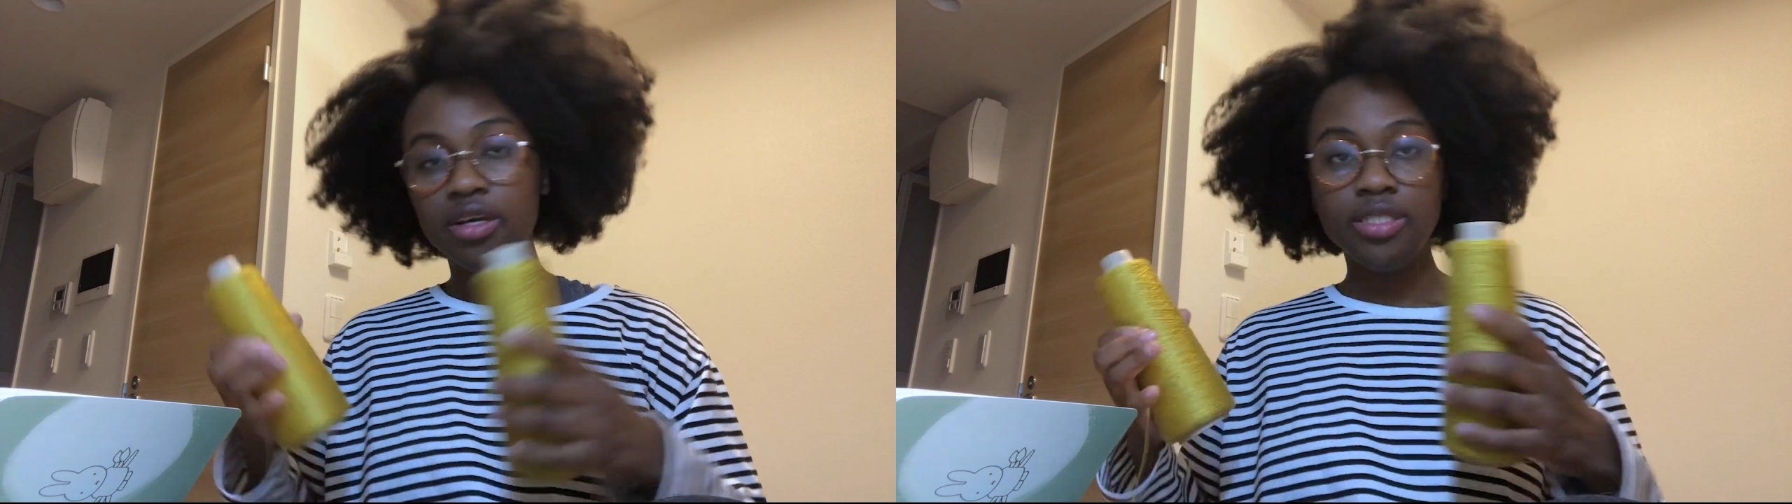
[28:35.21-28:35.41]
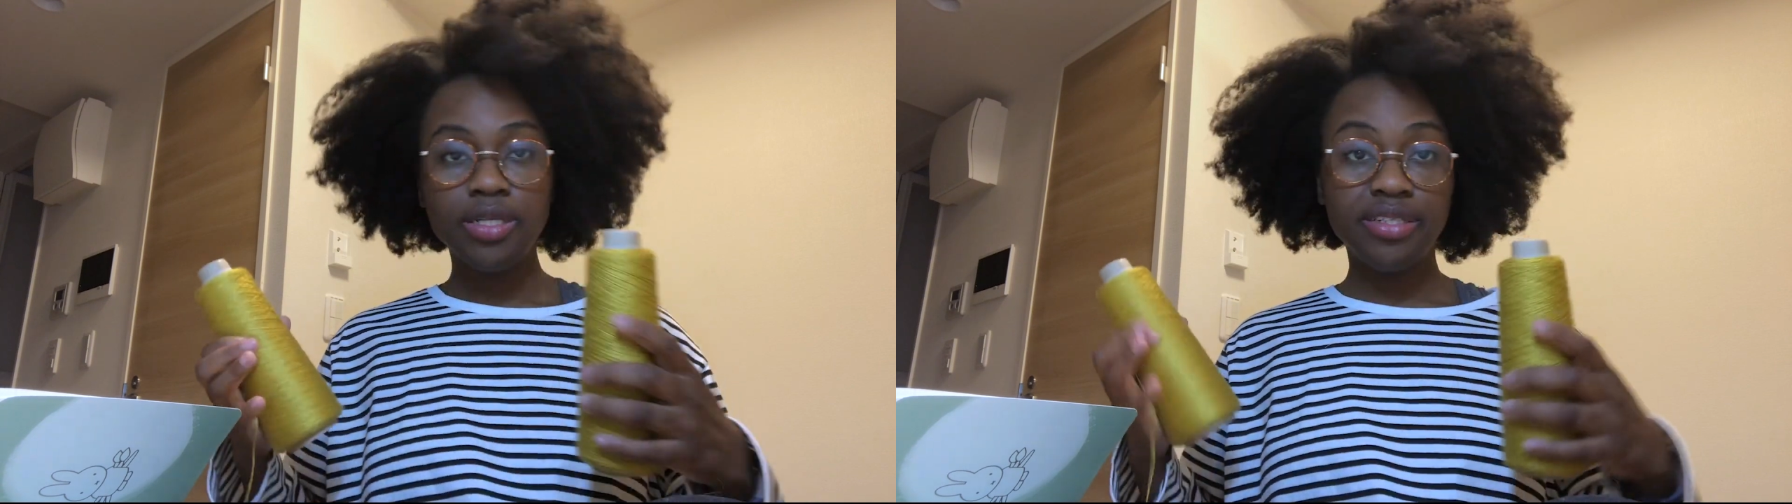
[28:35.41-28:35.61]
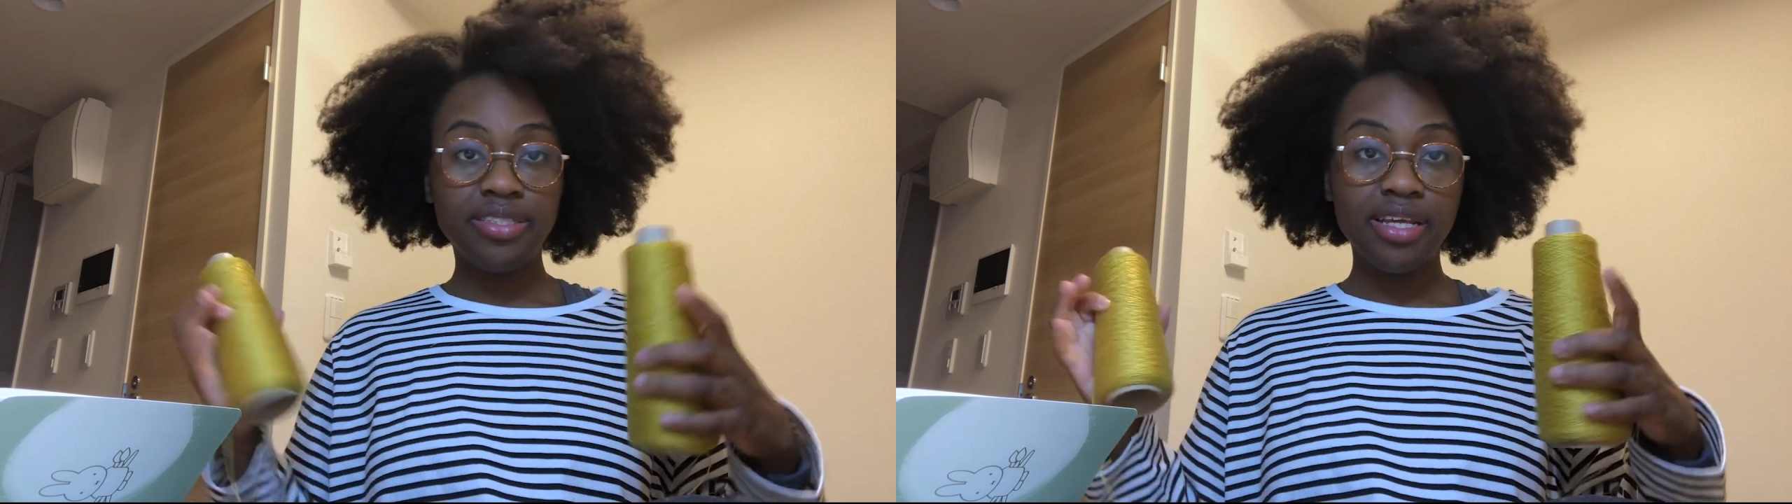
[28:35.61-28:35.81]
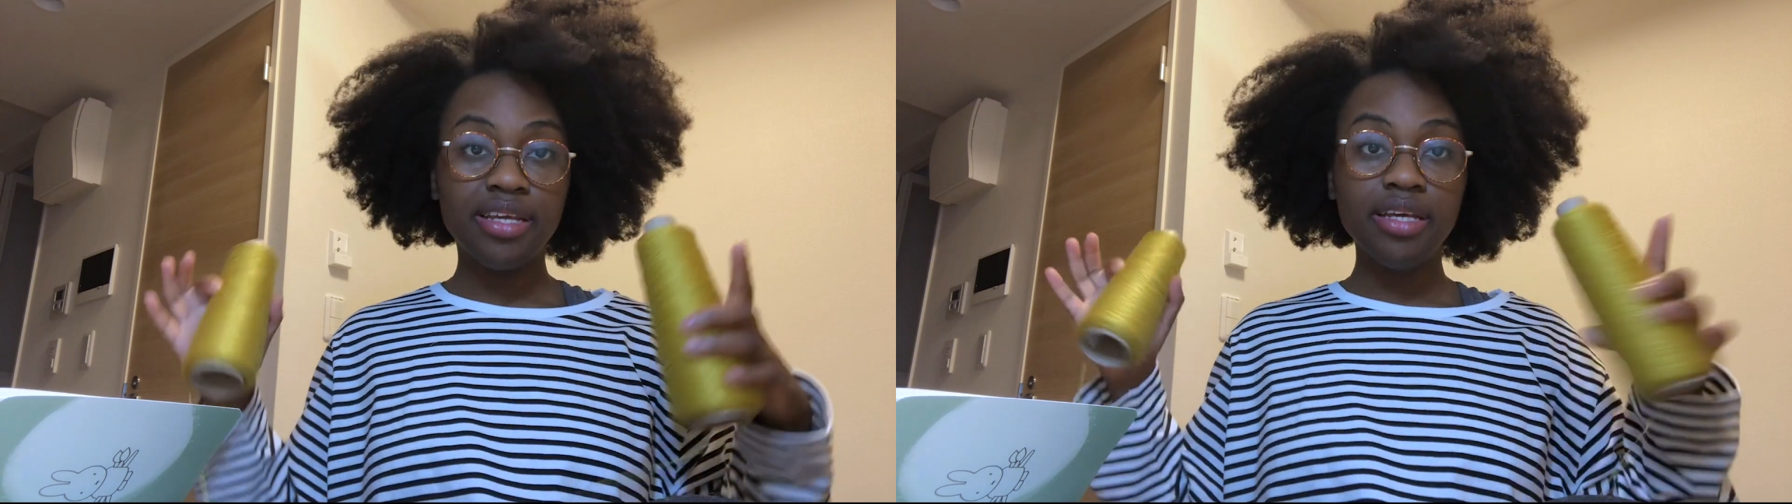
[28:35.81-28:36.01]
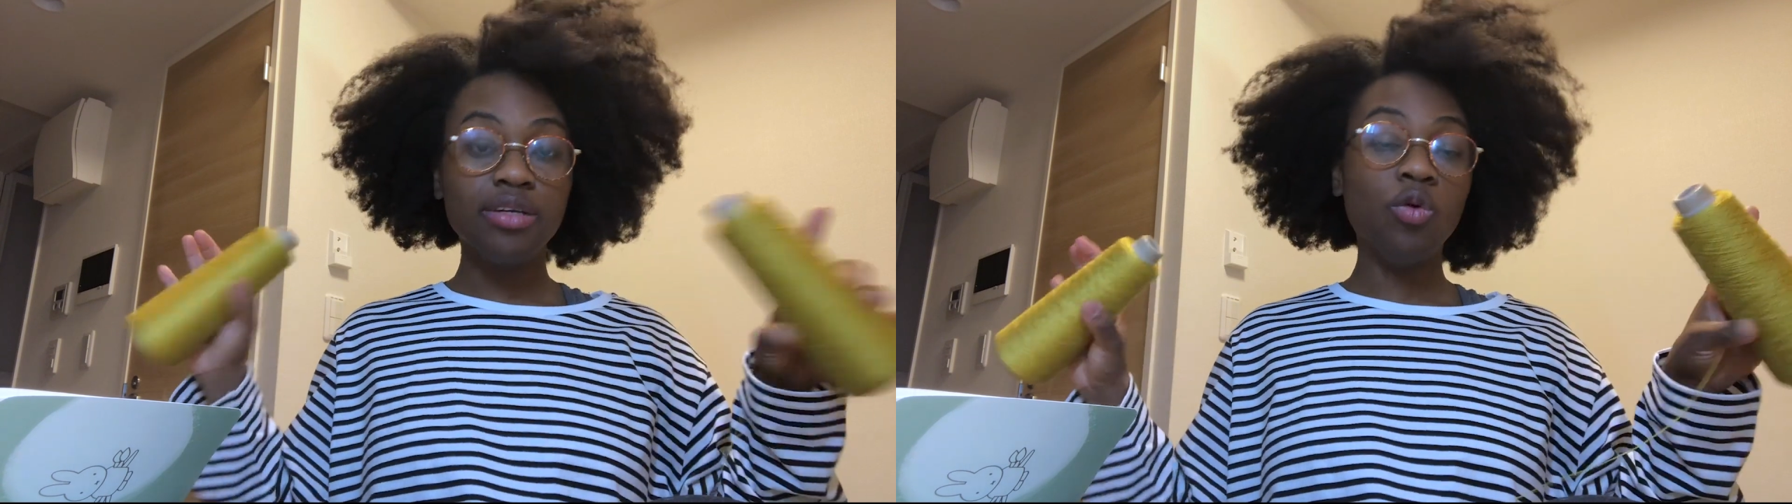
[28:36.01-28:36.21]
So I was
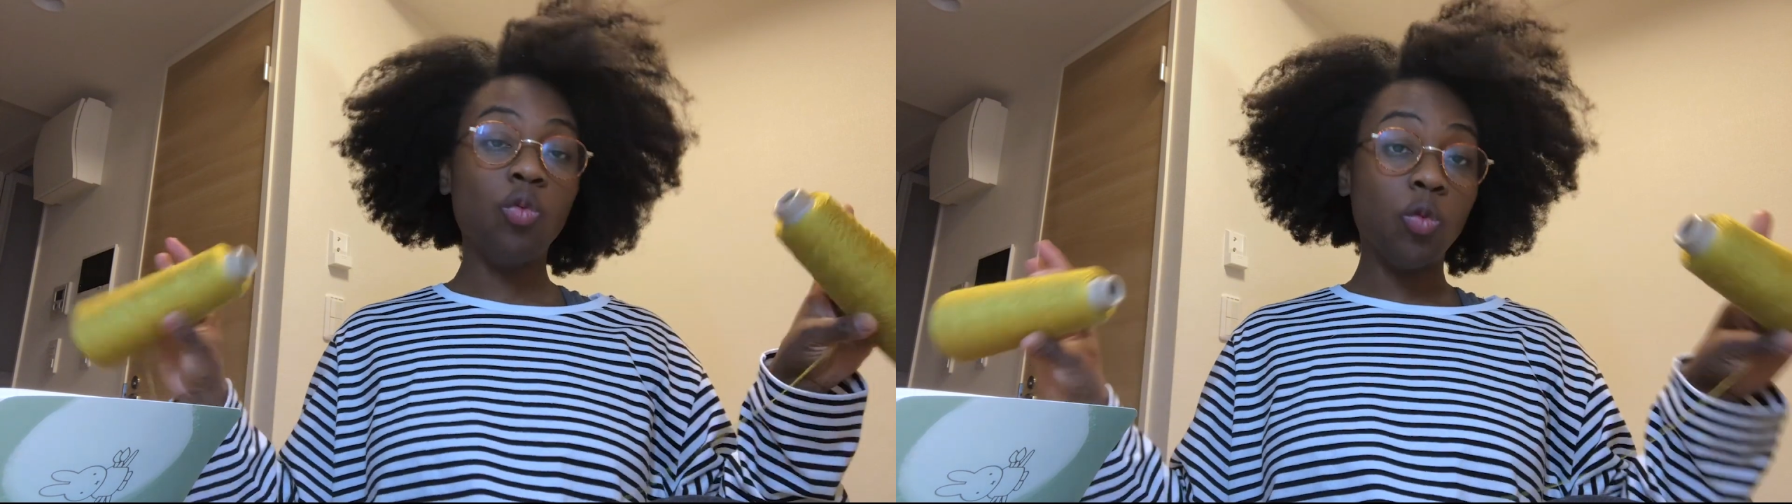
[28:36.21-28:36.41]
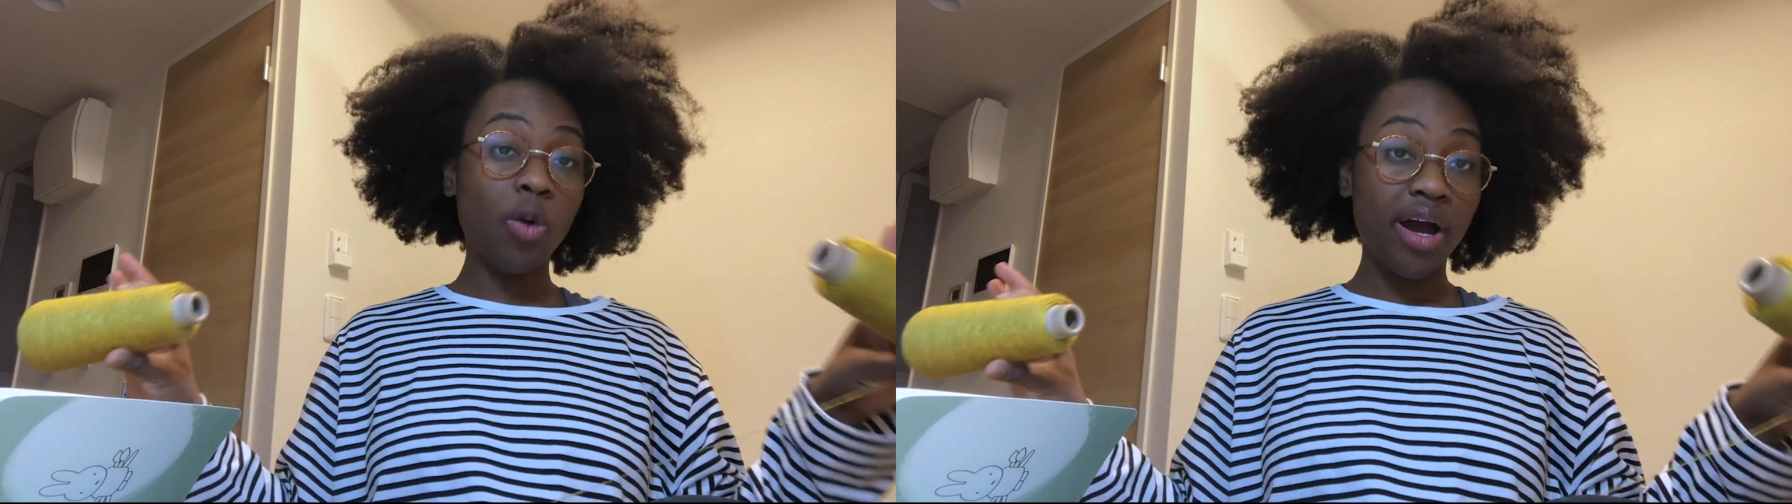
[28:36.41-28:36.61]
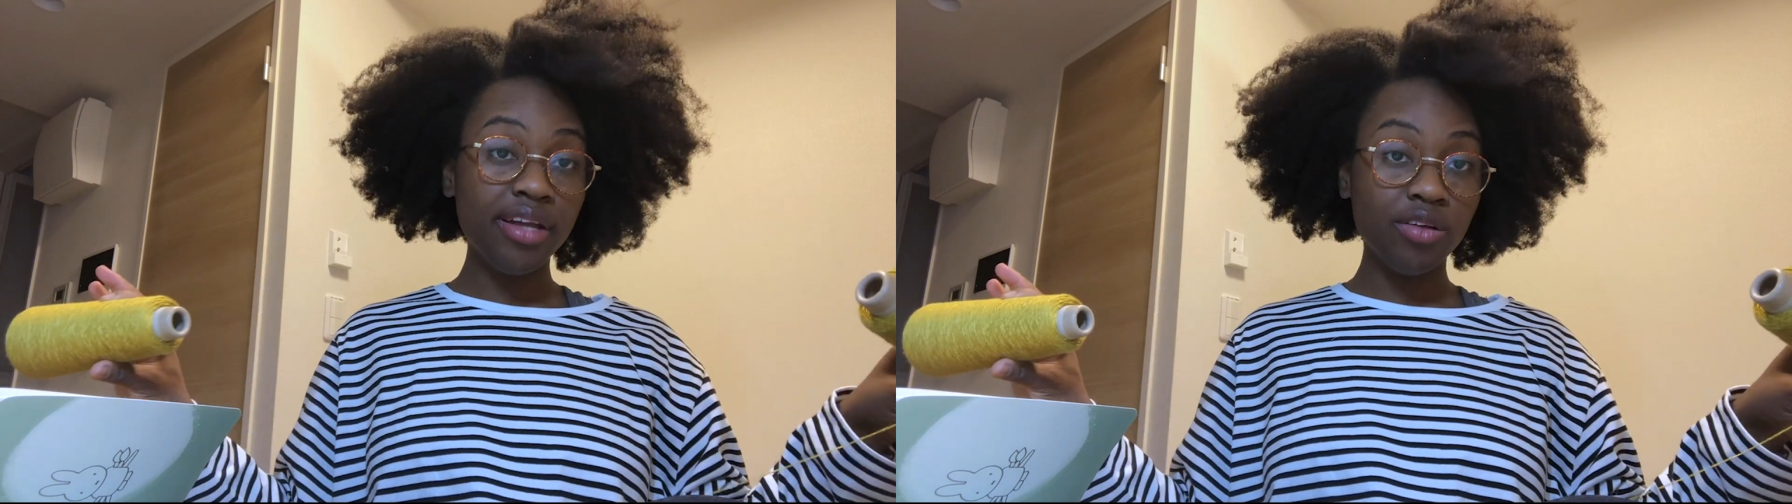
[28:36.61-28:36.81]
thinking, why